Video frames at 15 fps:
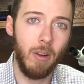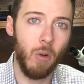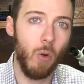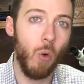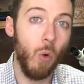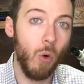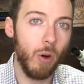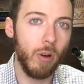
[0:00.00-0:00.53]

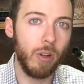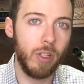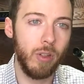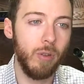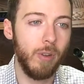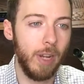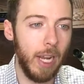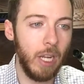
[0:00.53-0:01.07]
or
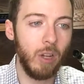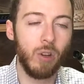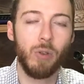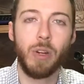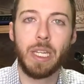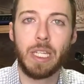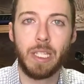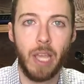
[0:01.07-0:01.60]
to
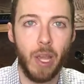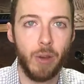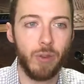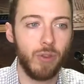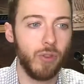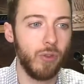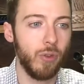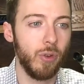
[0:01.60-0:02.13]
increase
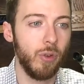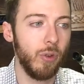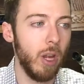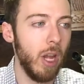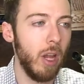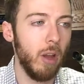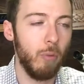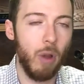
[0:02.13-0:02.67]
sales through
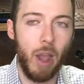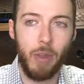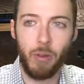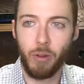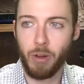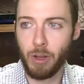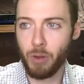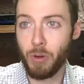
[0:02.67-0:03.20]

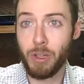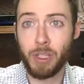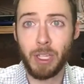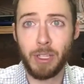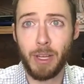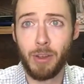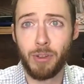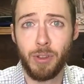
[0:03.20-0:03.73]
either increasing
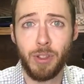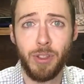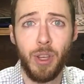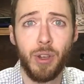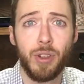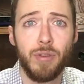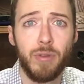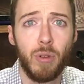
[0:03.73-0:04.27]
sales on the
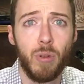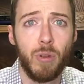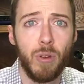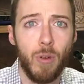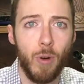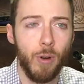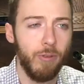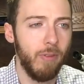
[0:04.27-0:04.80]
sales floor
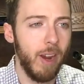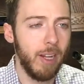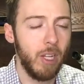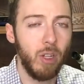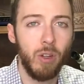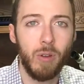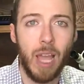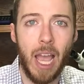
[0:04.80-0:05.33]
or finding
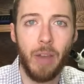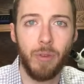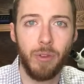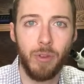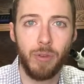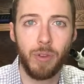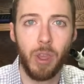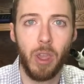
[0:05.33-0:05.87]
new
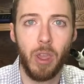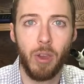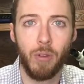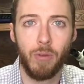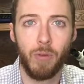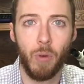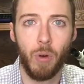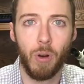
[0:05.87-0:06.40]
avenues
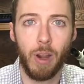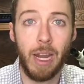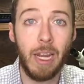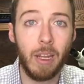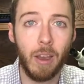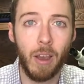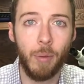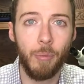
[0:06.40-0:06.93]
for
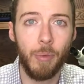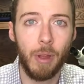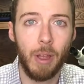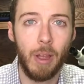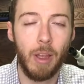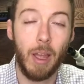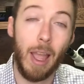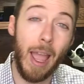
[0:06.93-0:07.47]
income.
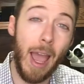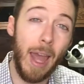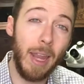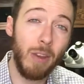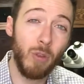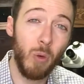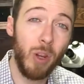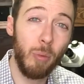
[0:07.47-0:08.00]
Adding
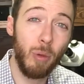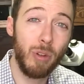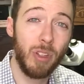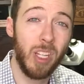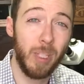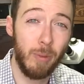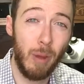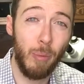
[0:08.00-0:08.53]

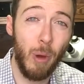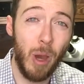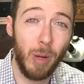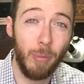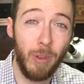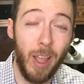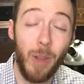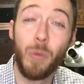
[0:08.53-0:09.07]
20% to my bottom
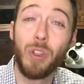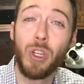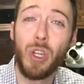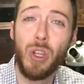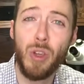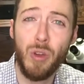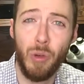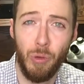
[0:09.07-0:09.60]
line was
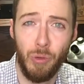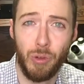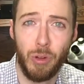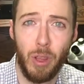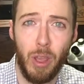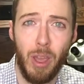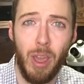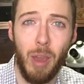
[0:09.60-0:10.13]
huge.
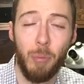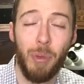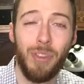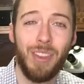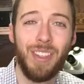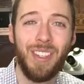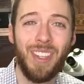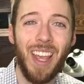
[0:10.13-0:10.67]
But
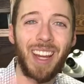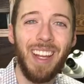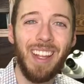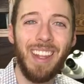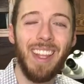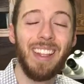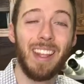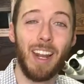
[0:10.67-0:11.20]
the second
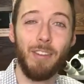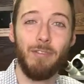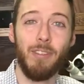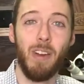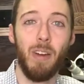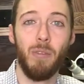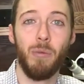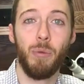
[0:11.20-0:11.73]
thing that I
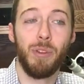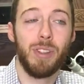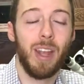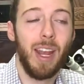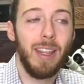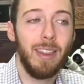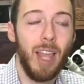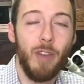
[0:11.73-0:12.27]
found was that
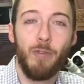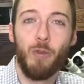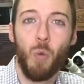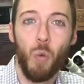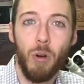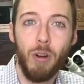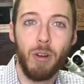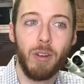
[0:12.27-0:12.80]
I left
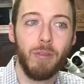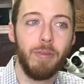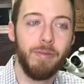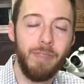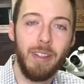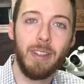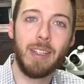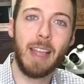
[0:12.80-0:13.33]
work
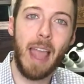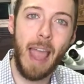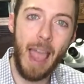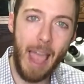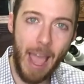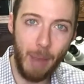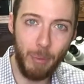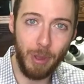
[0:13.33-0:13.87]
feeling
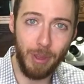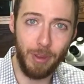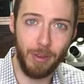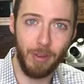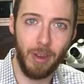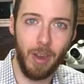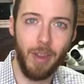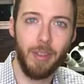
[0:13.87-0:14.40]
happy.
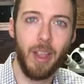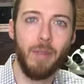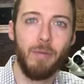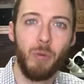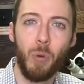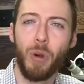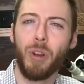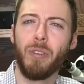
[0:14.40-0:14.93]
I left
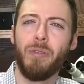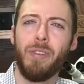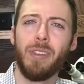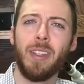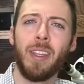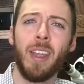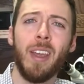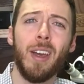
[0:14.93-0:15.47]
work
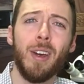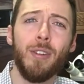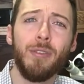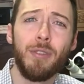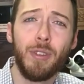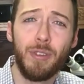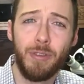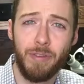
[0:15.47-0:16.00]
feeling
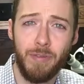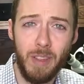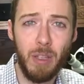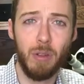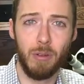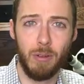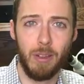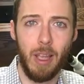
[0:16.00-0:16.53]

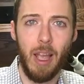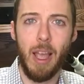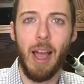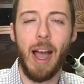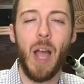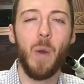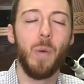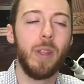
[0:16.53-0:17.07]
fulfilled.
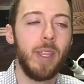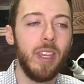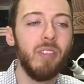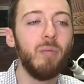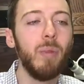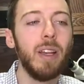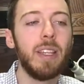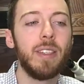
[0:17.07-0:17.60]
I would
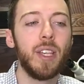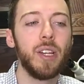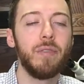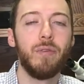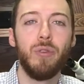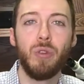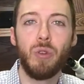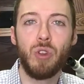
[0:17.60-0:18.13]
give myself
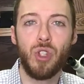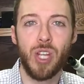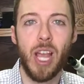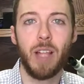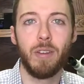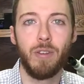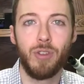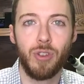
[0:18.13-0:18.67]
new
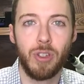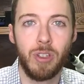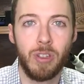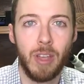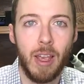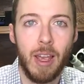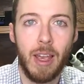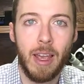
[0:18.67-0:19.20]
challenges
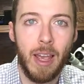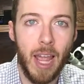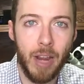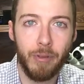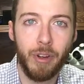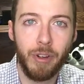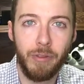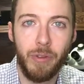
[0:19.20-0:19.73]

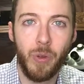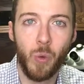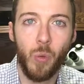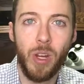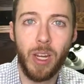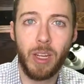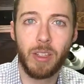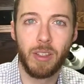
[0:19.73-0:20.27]
every few
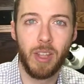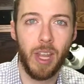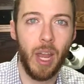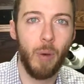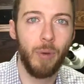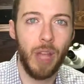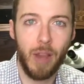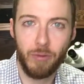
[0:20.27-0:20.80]
weeks that I
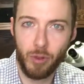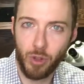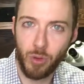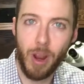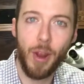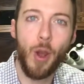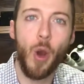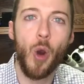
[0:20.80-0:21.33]
would have to
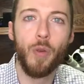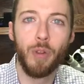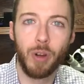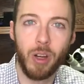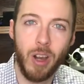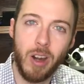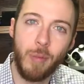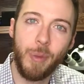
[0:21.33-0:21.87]
try to
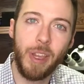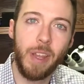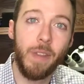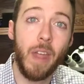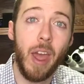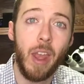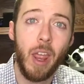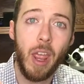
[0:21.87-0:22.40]
overcome in
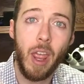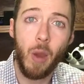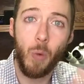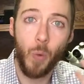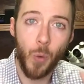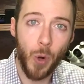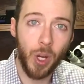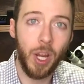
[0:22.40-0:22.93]
that
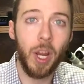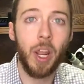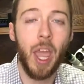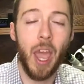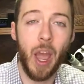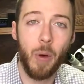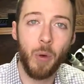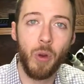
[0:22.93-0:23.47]
working
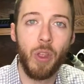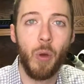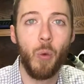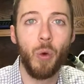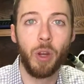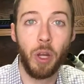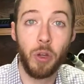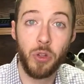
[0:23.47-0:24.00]
hour, that
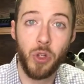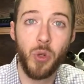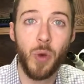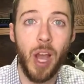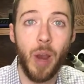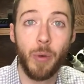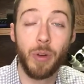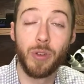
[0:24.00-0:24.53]
working 2
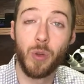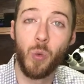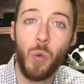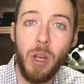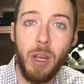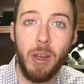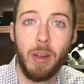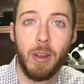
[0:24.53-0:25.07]
hours a
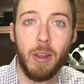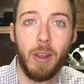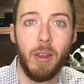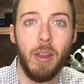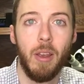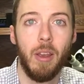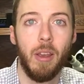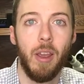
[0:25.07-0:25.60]
week.
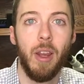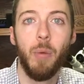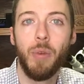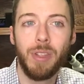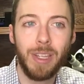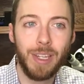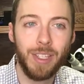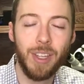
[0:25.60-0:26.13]
And it was
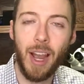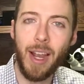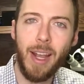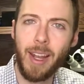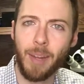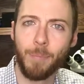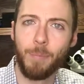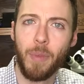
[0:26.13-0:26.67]

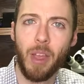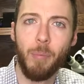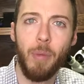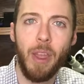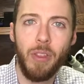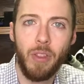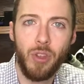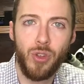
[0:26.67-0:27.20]
exciting. It
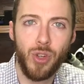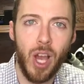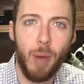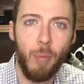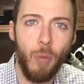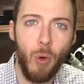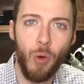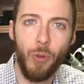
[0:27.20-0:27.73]
made the
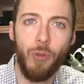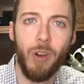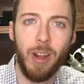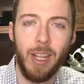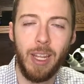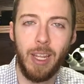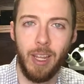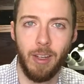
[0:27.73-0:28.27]
job more fun
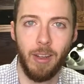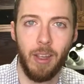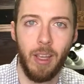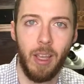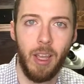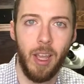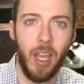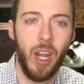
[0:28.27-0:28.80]
again,
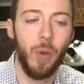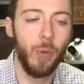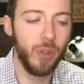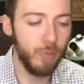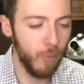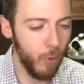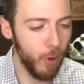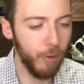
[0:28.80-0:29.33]
and it was
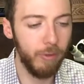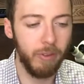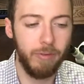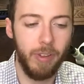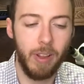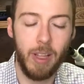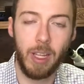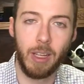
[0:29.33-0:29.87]
more
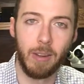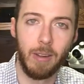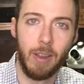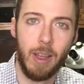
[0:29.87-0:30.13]
fulfilling.